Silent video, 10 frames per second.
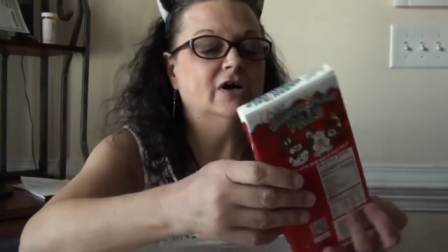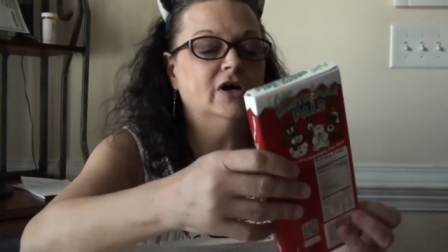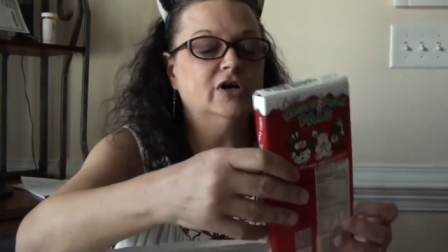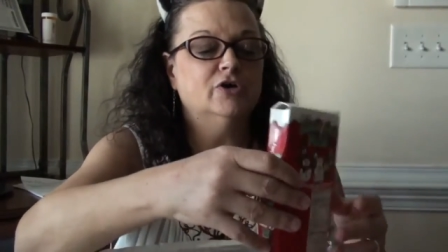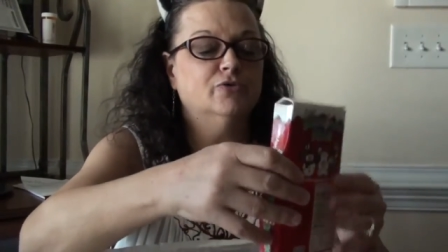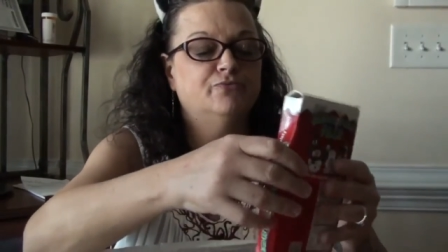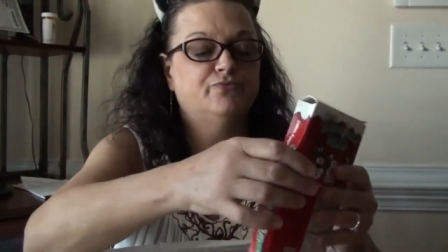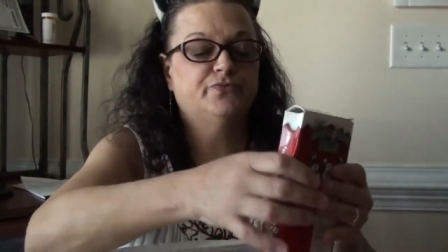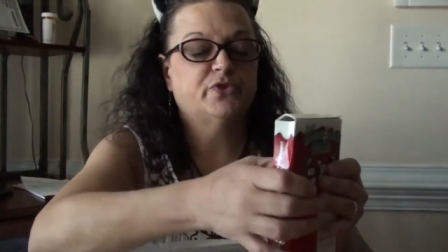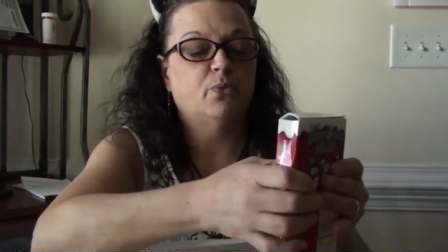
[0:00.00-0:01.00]
Uh-oh,
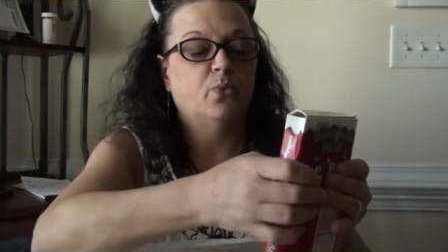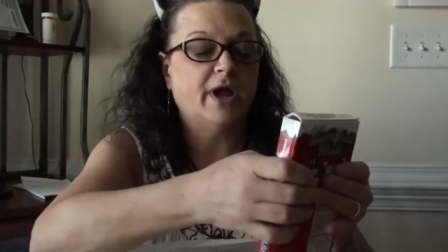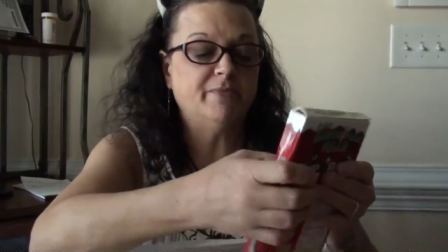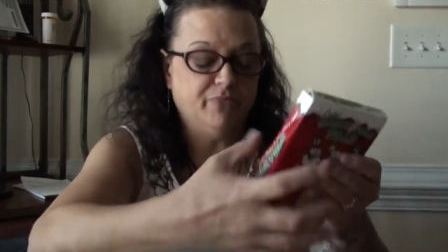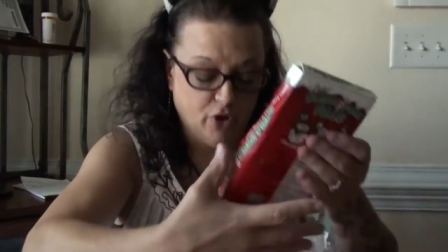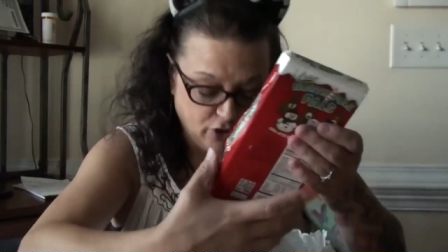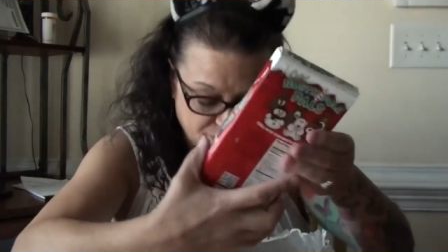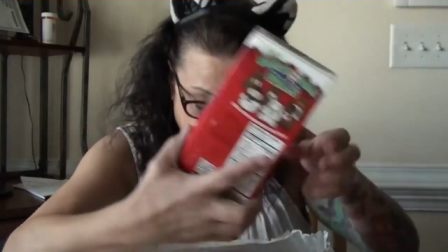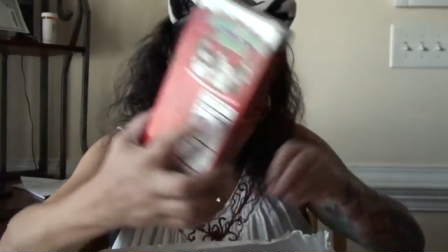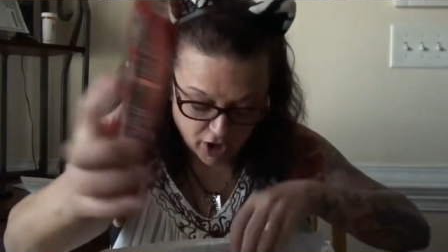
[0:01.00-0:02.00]
the white polar
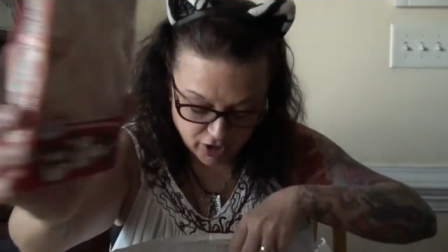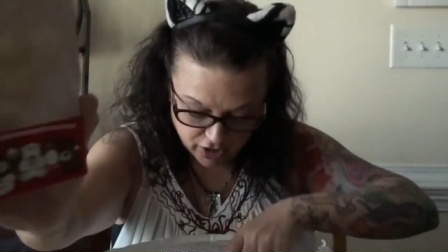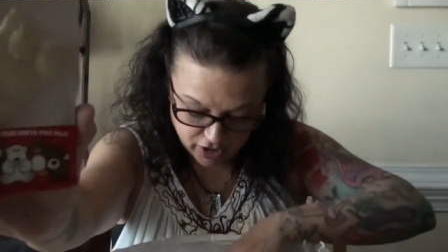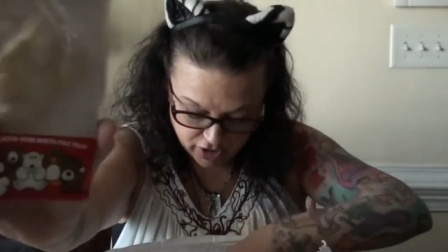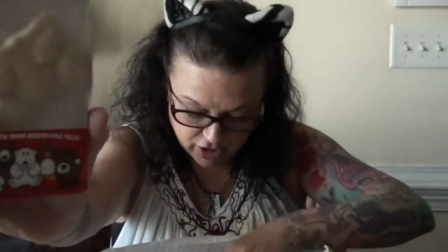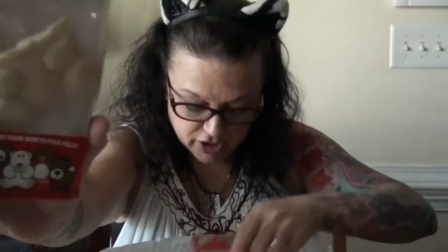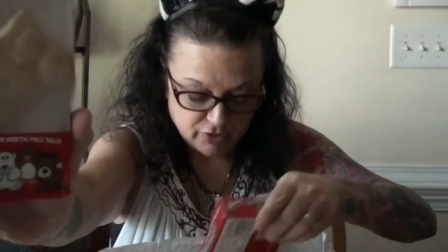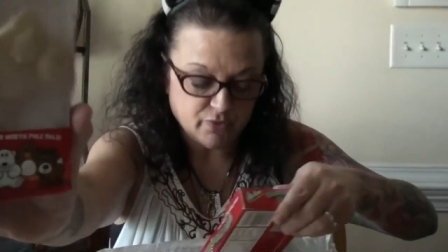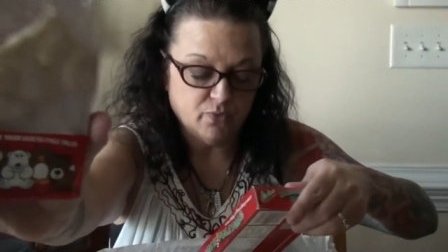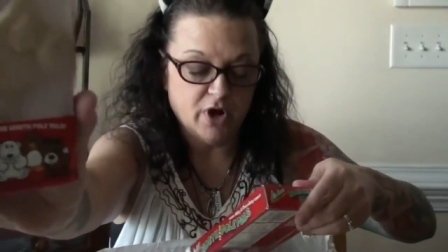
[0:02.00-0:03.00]
bear
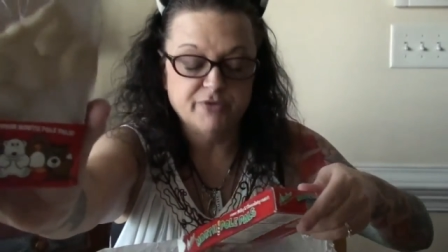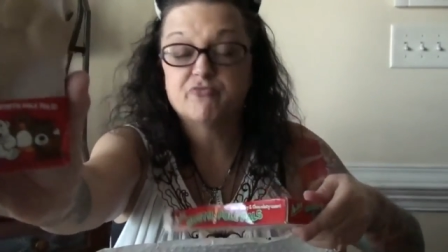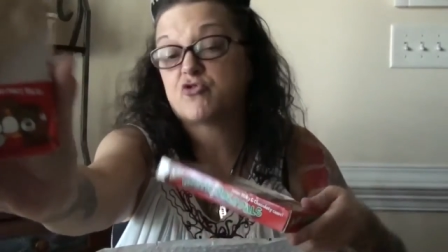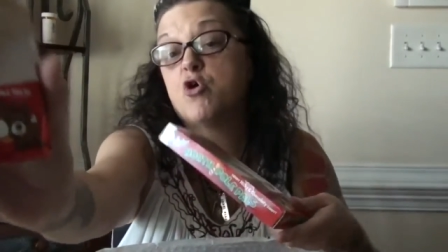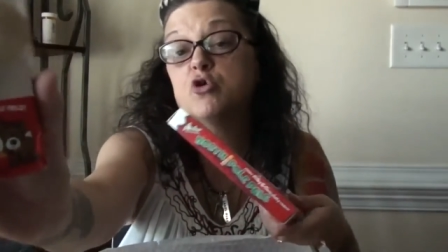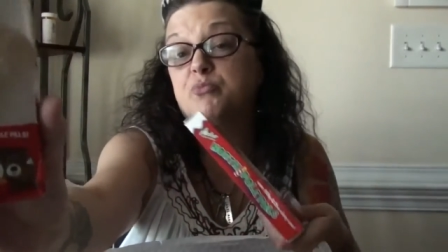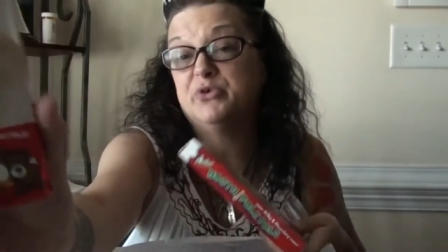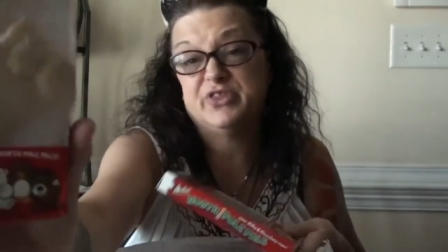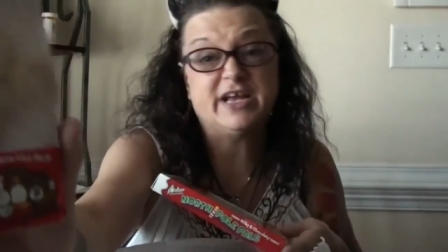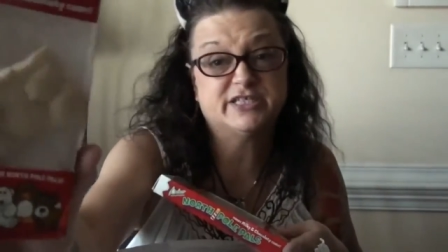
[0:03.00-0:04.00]
one broke,
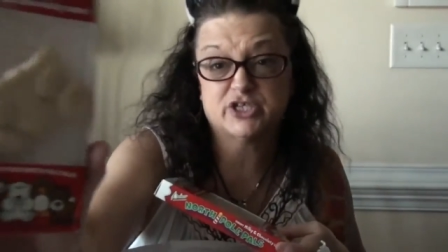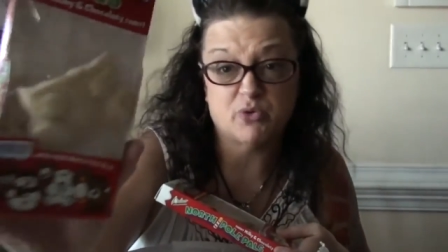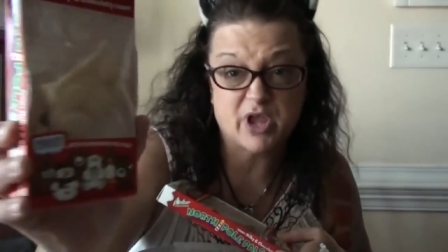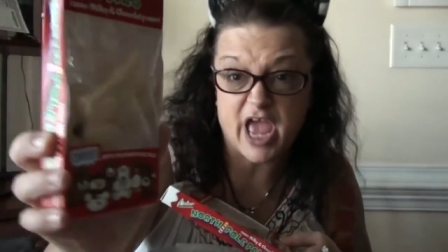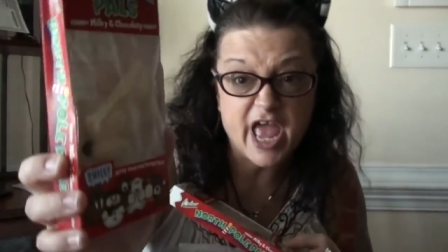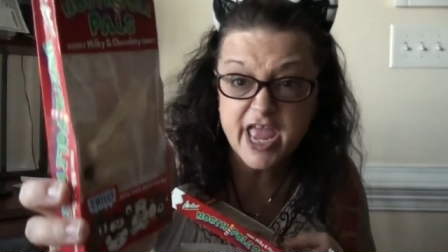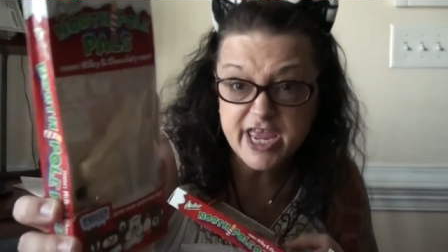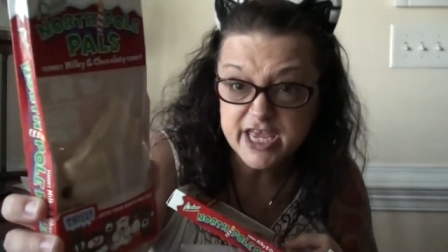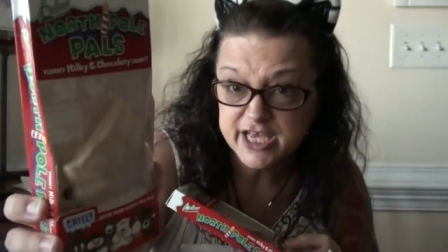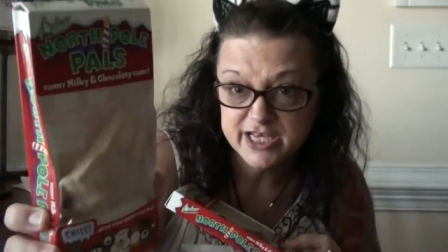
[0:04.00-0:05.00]
but that's okay.
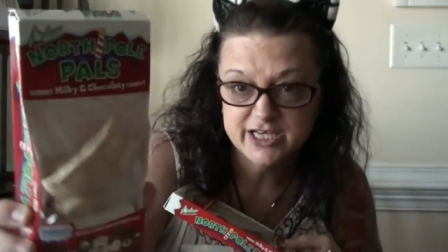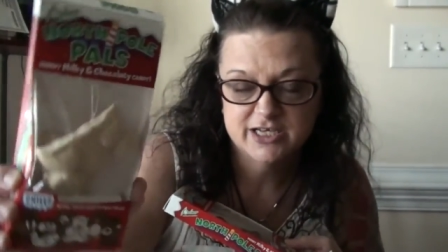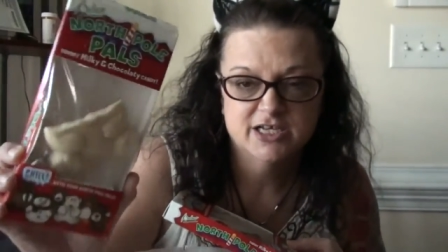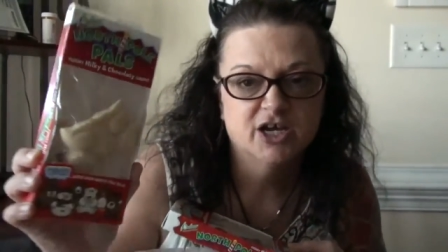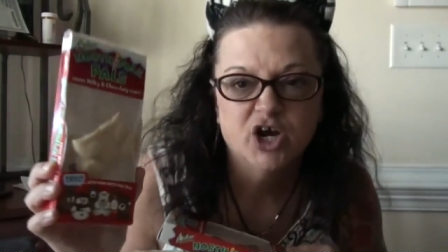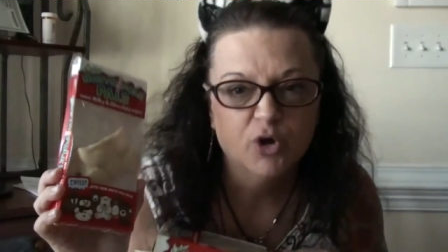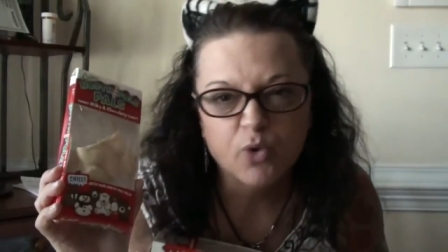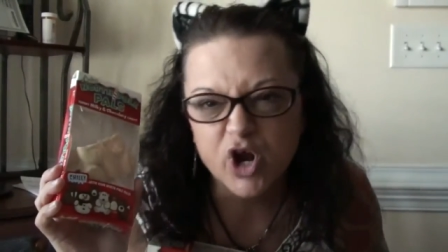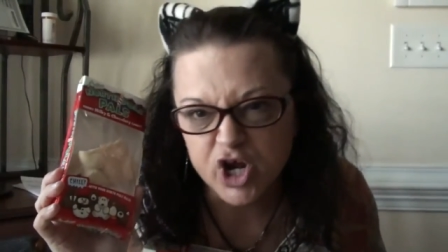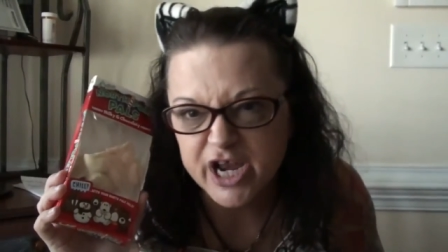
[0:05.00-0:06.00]

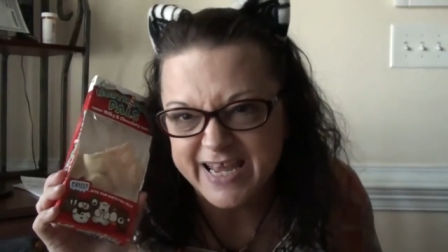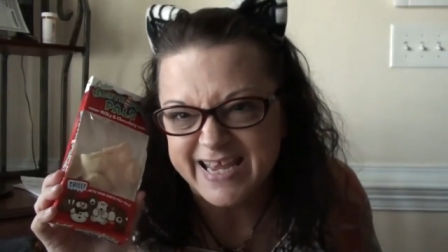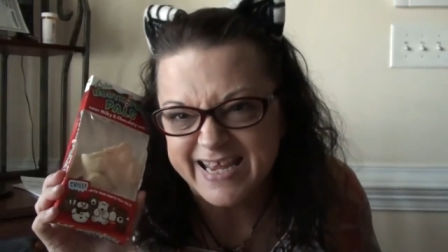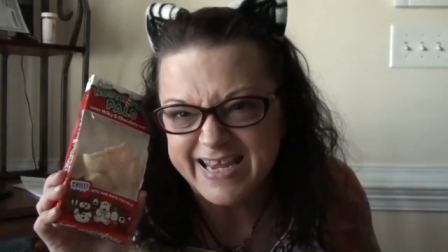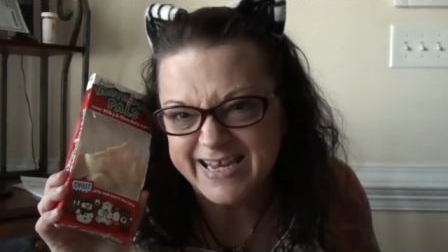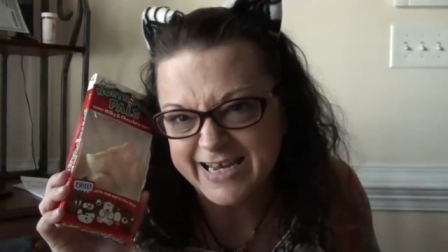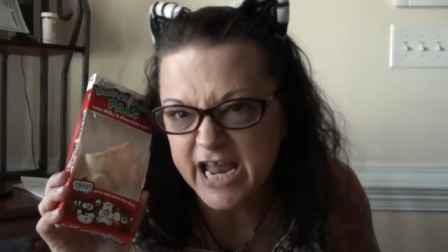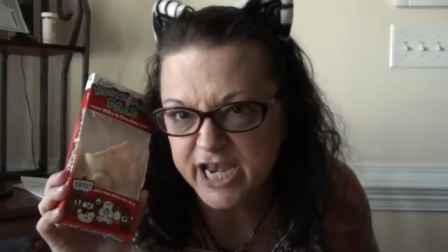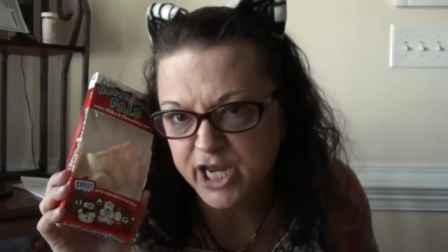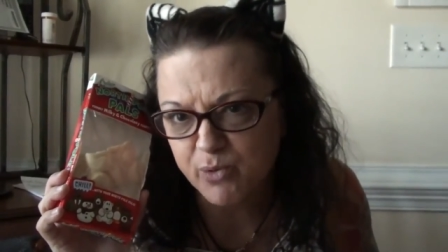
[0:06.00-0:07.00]
We're gonna eat it
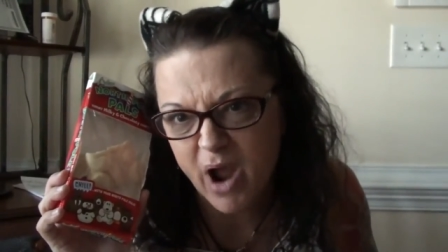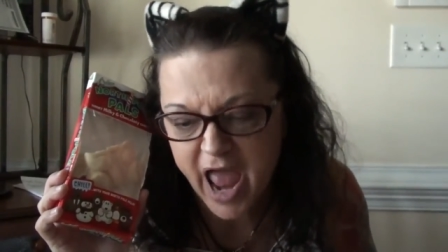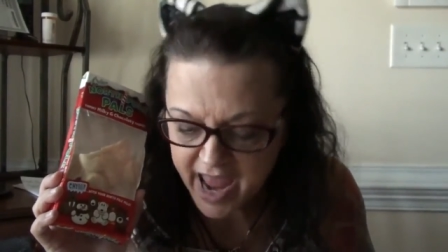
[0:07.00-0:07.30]
anyway.